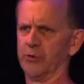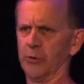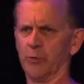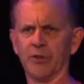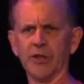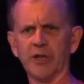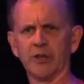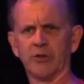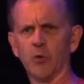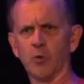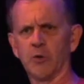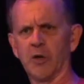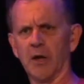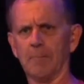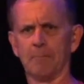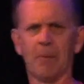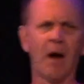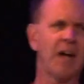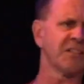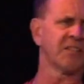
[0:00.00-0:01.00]
to think you
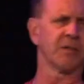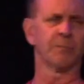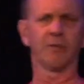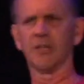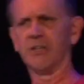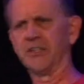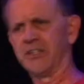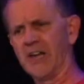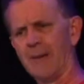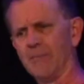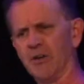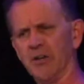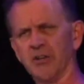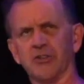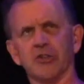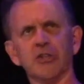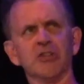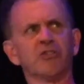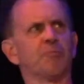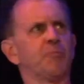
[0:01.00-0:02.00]
can possibly
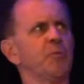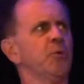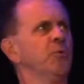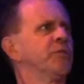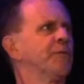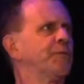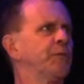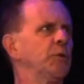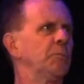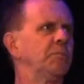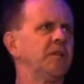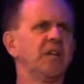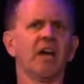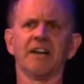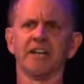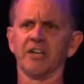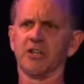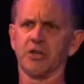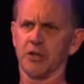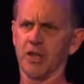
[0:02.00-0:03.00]
damage this beautiful
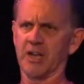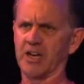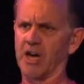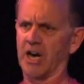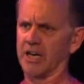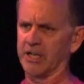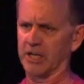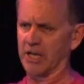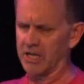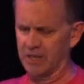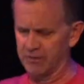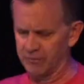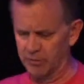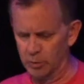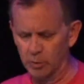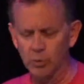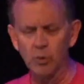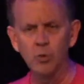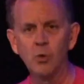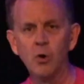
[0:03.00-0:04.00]
planet that I gave
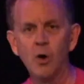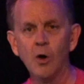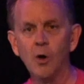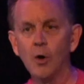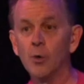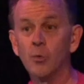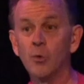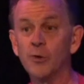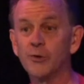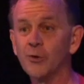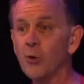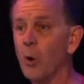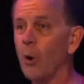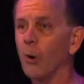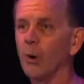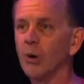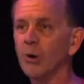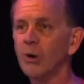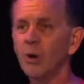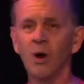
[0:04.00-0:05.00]
you with
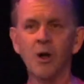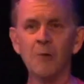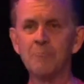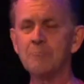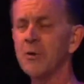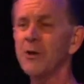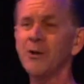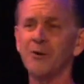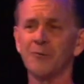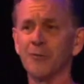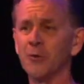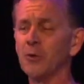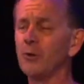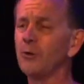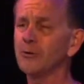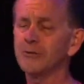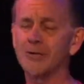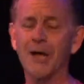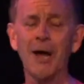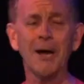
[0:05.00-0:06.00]
your pitiful